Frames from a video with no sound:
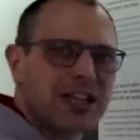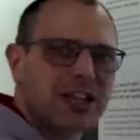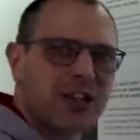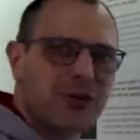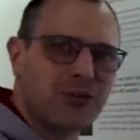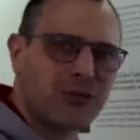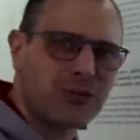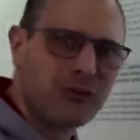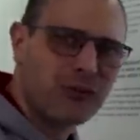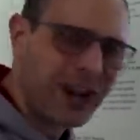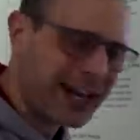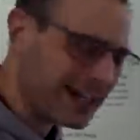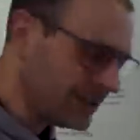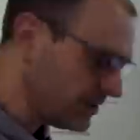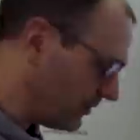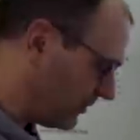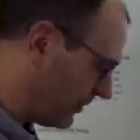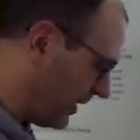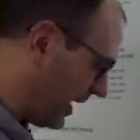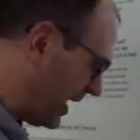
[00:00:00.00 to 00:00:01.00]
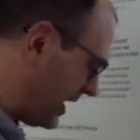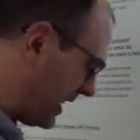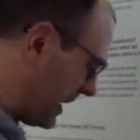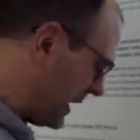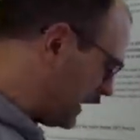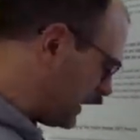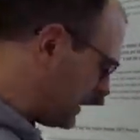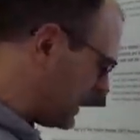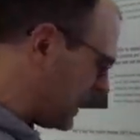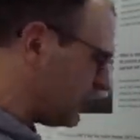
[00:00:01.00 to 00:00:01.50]
and the effect of that
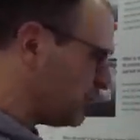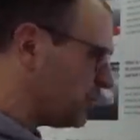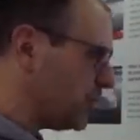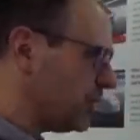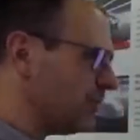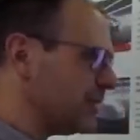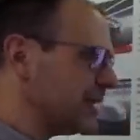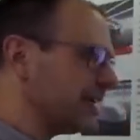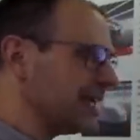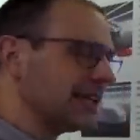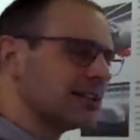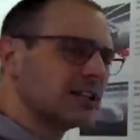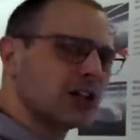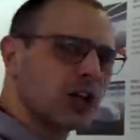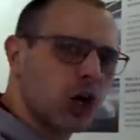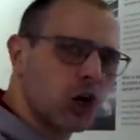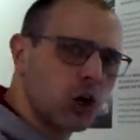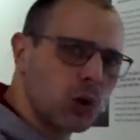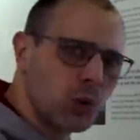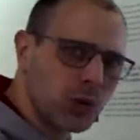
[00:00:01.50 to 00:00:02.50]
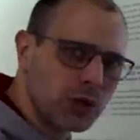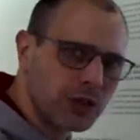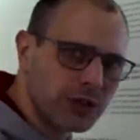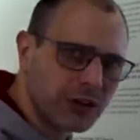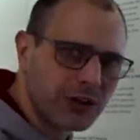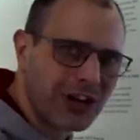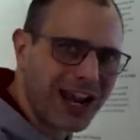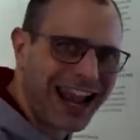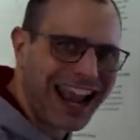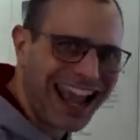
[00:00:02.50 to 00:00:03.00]
is that we will get
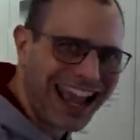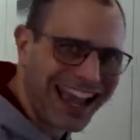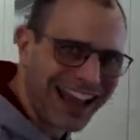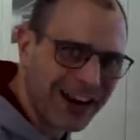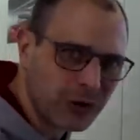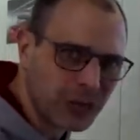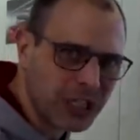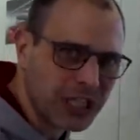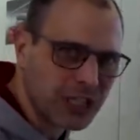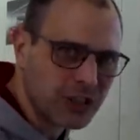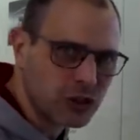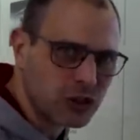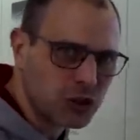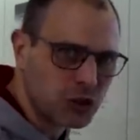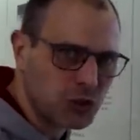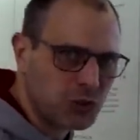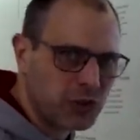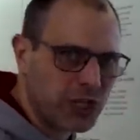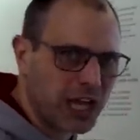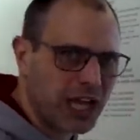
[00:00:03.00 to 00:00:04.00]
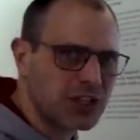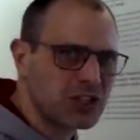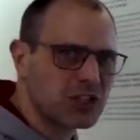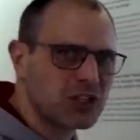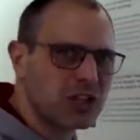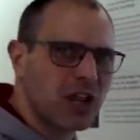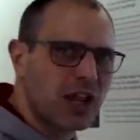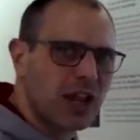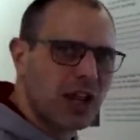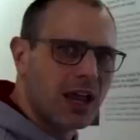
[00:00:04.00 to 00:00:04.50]
colder air into the
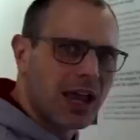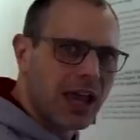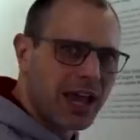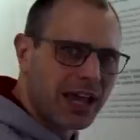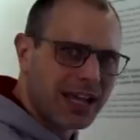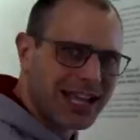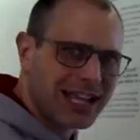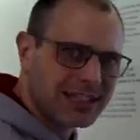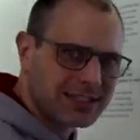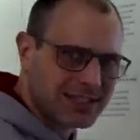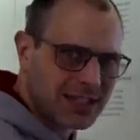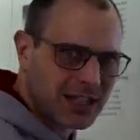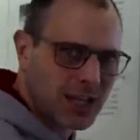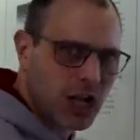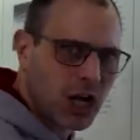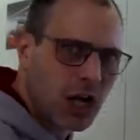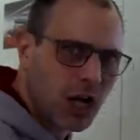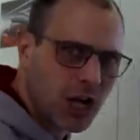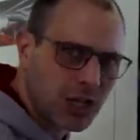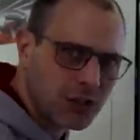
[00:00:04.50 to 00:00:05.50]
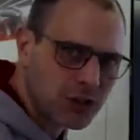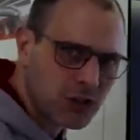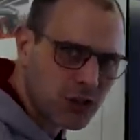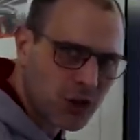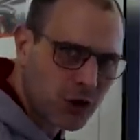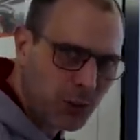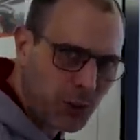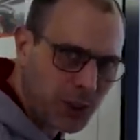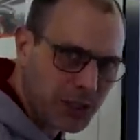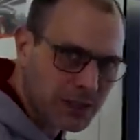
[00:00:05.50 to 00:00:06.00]
engine and as a
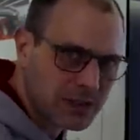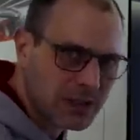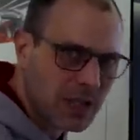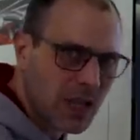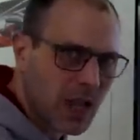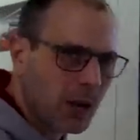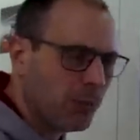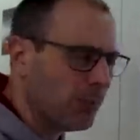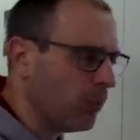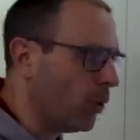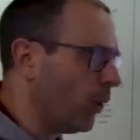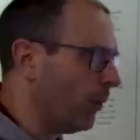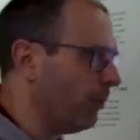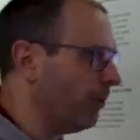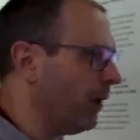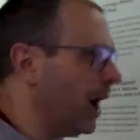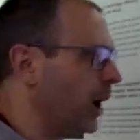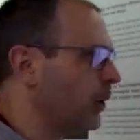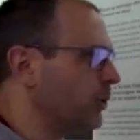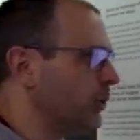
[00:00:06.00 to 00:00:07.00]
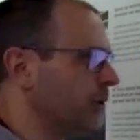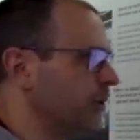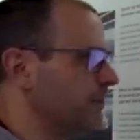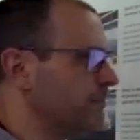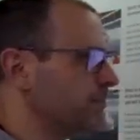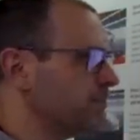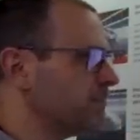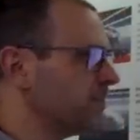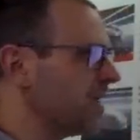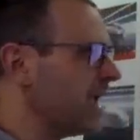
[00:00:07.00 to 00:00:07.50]
consequence more power.
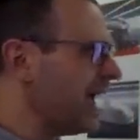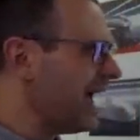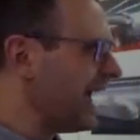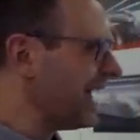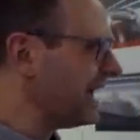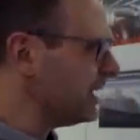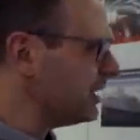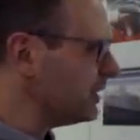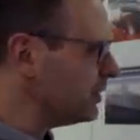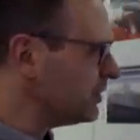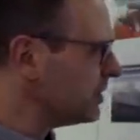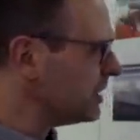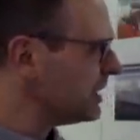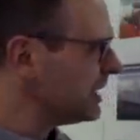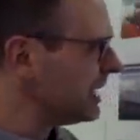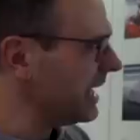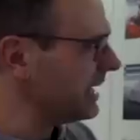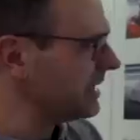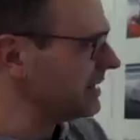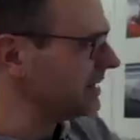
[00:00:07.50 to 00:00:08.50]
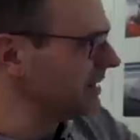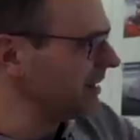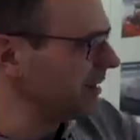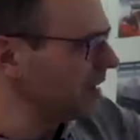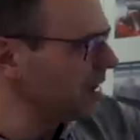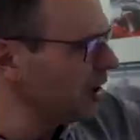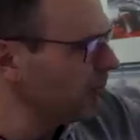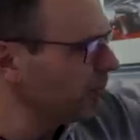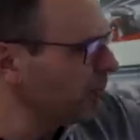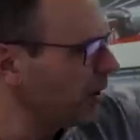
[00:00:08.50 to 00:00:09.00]
And looking at
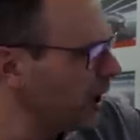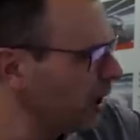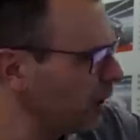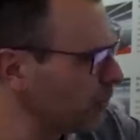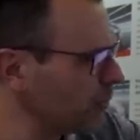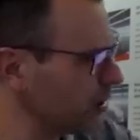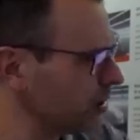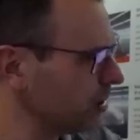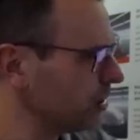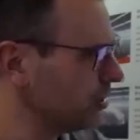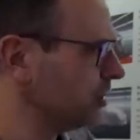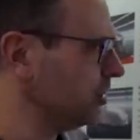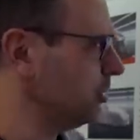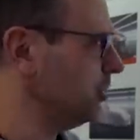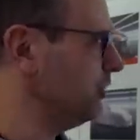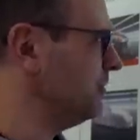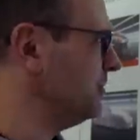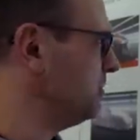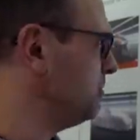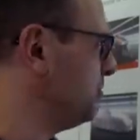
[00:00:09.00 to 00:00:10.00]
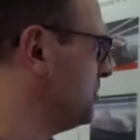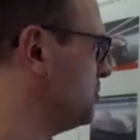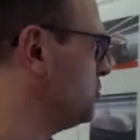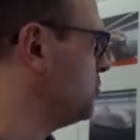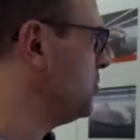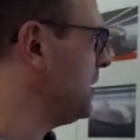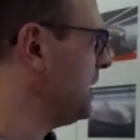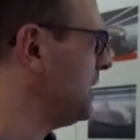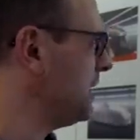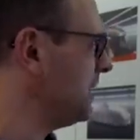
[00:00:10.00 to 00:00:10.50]
the power curves
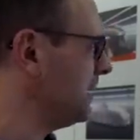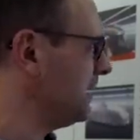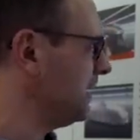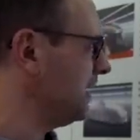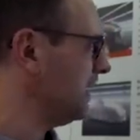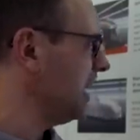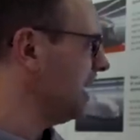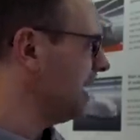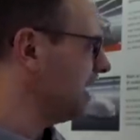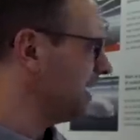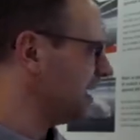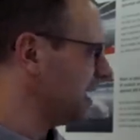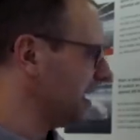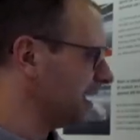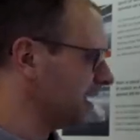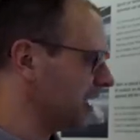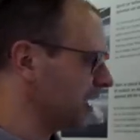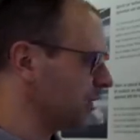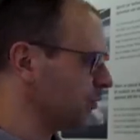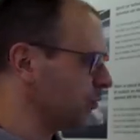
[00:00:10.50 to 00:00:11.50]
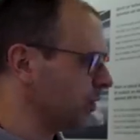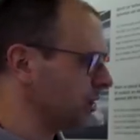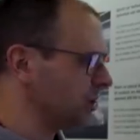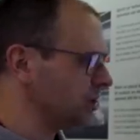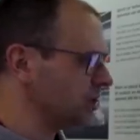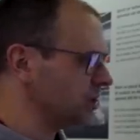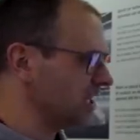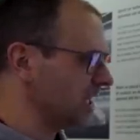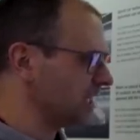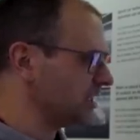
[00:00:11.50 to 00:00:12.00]
between the
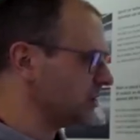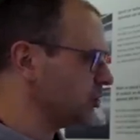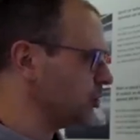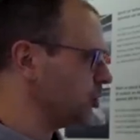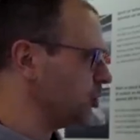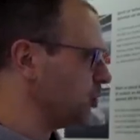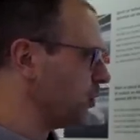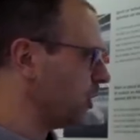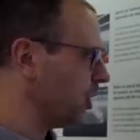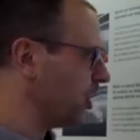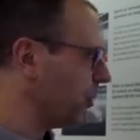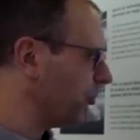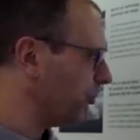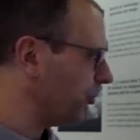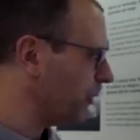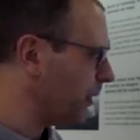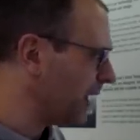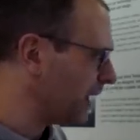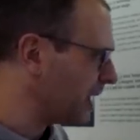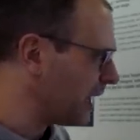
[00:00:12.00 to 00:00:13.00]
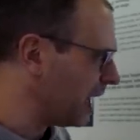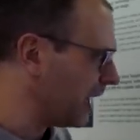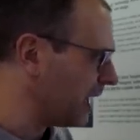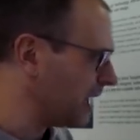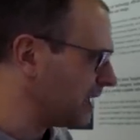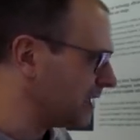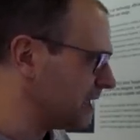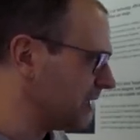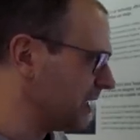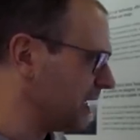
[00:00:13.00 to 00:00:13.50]
991 Gen 2
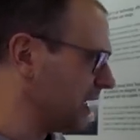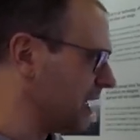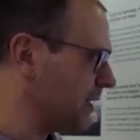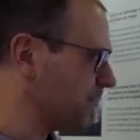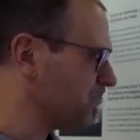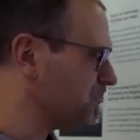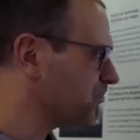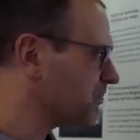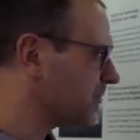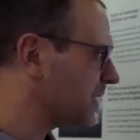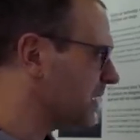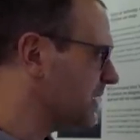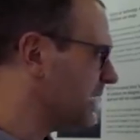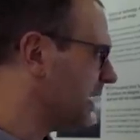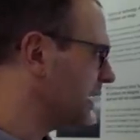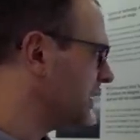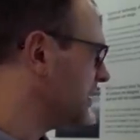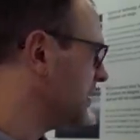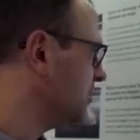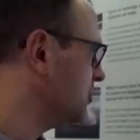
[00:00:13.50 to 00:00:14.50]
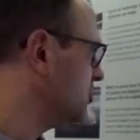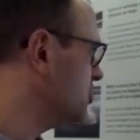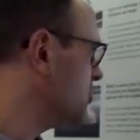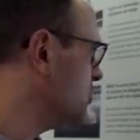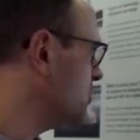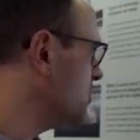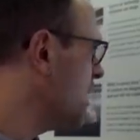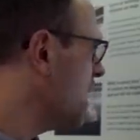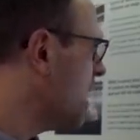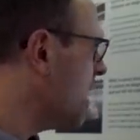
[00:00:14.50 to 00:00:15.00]
and the
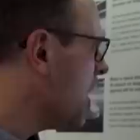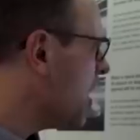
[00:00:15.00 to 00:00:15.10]
992,